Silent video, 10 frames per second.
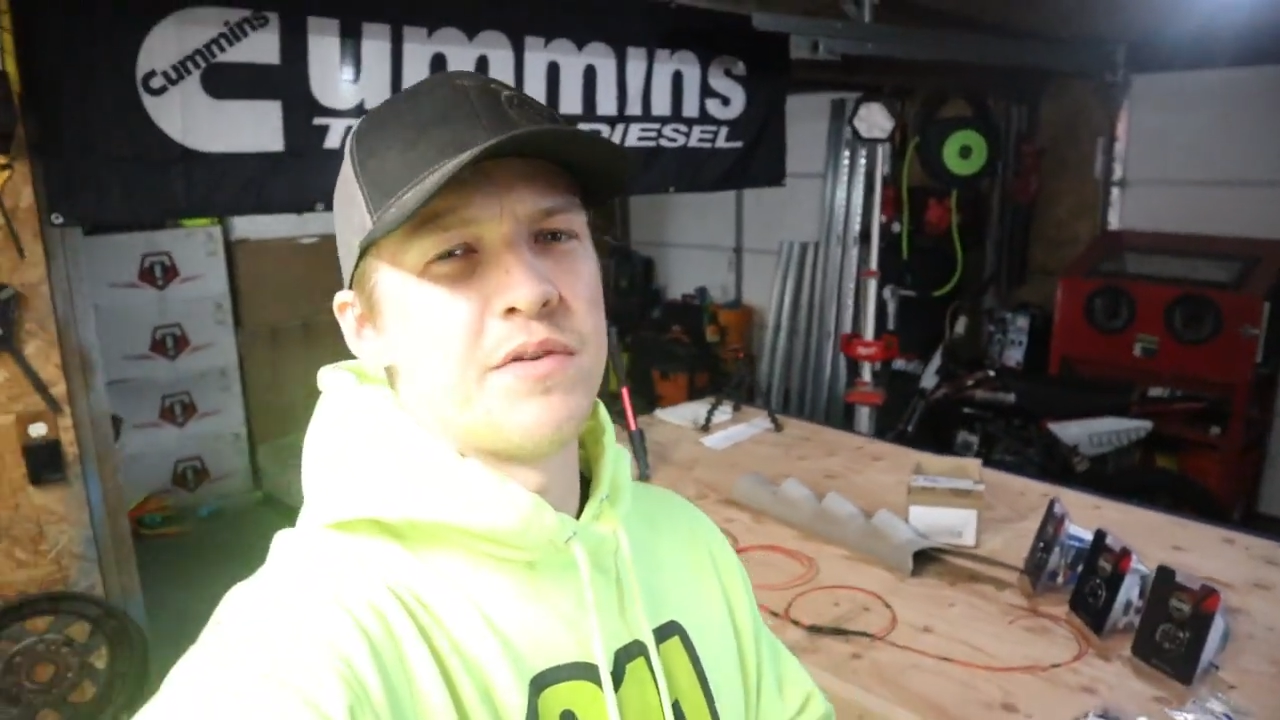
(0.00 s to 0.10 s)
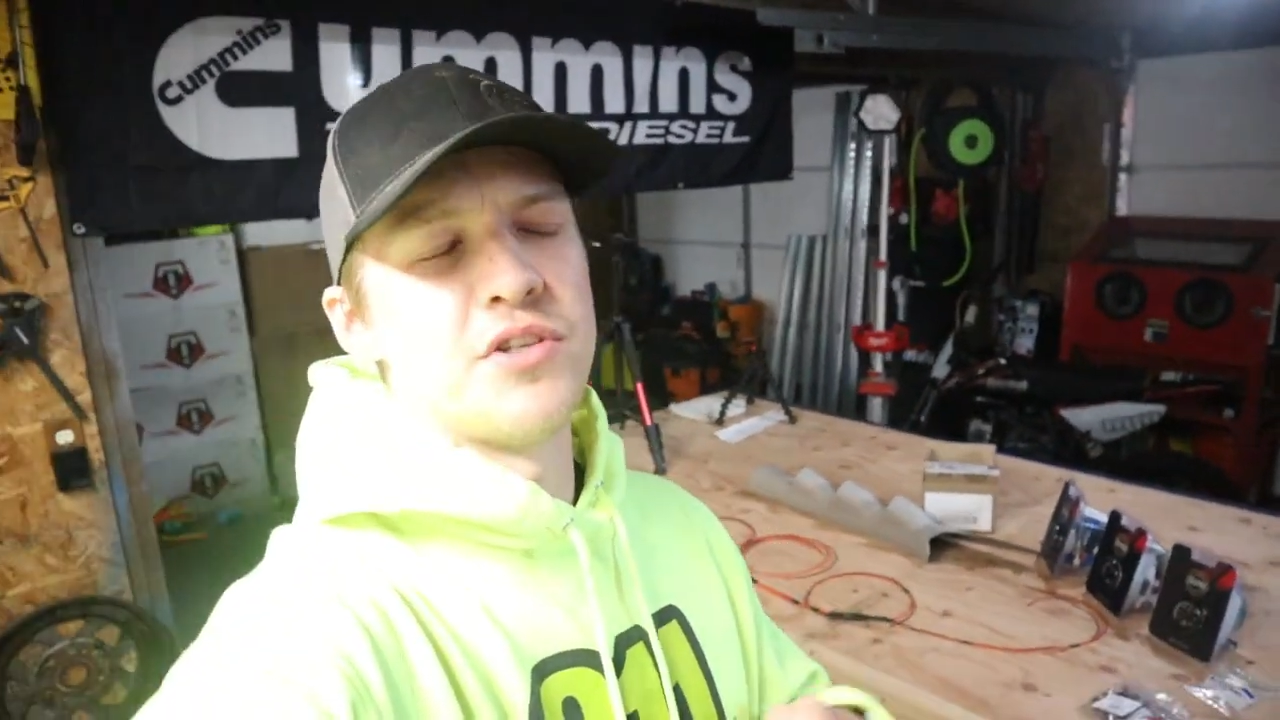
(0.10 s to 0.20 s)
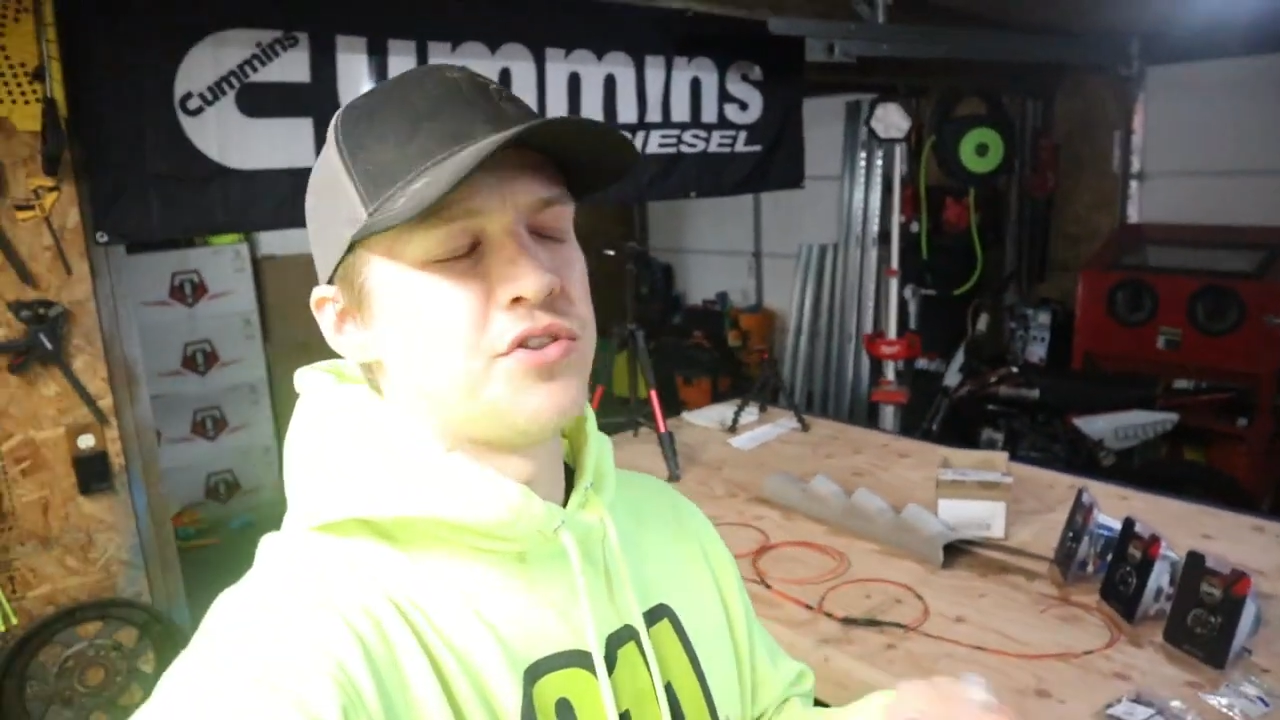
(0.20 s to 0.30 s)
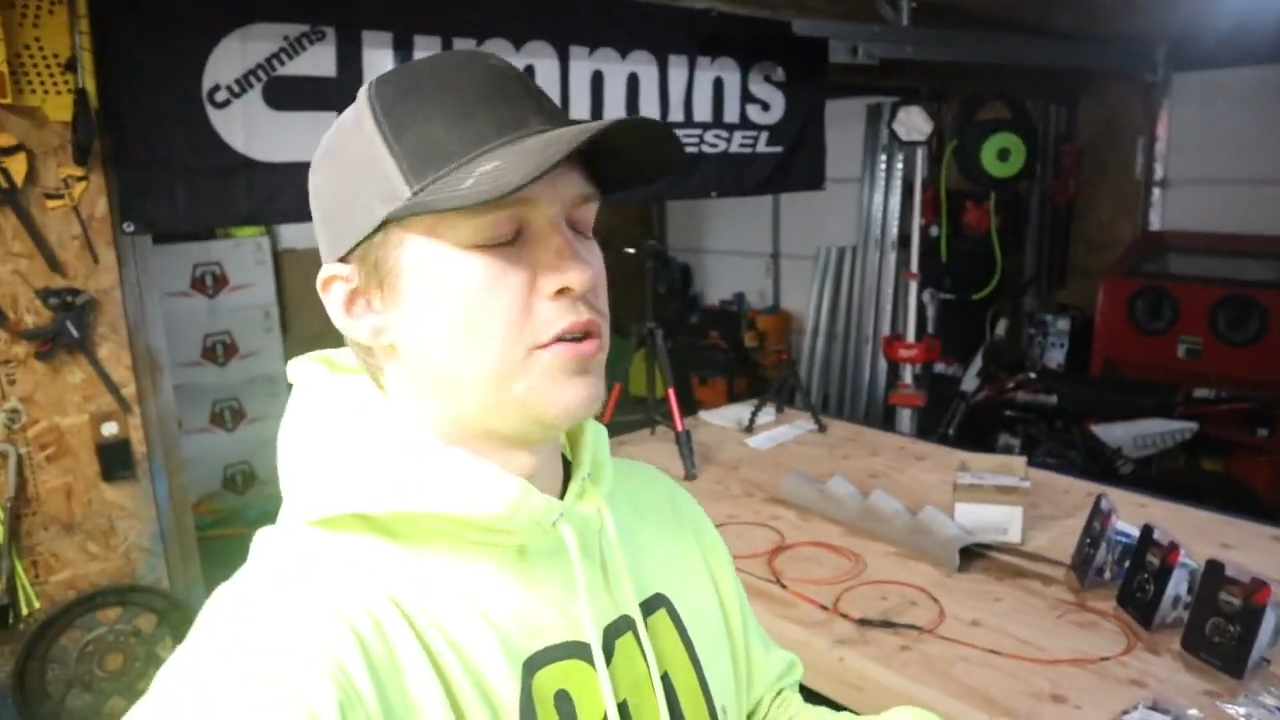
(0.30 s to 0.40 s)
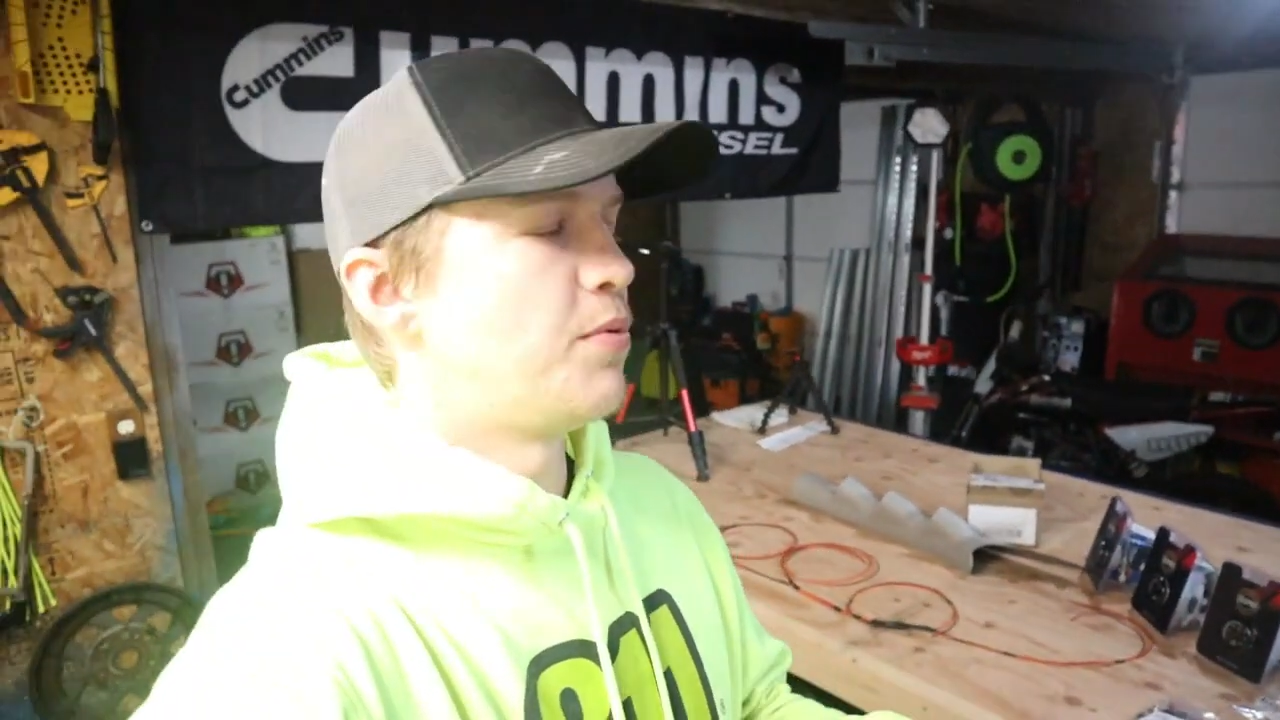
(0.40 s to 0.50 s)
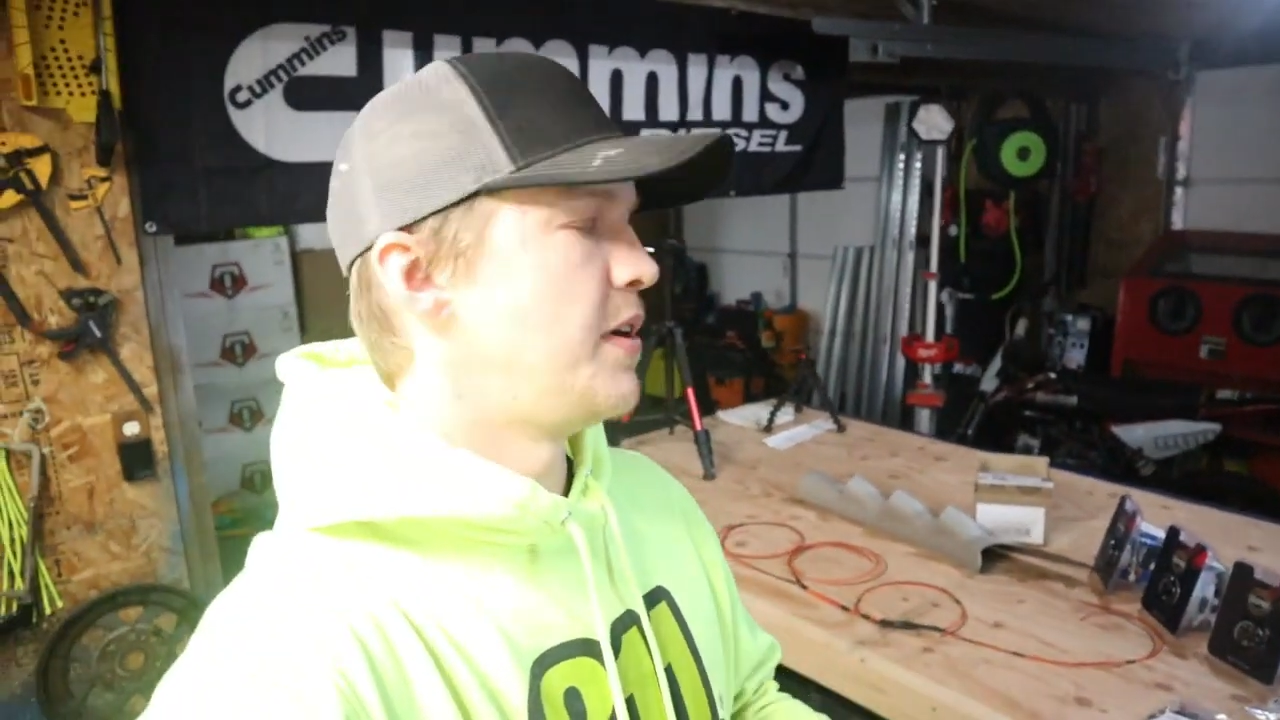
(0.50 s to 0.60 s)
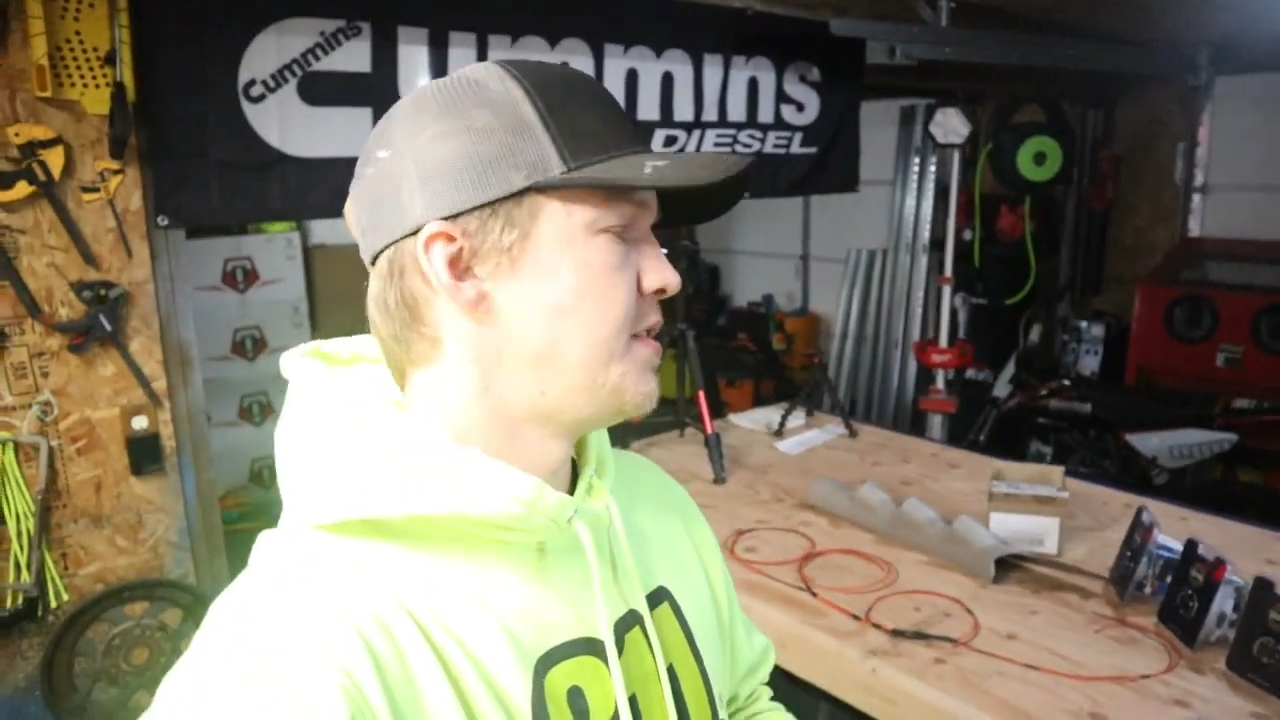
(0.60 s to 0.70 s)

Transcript: which is super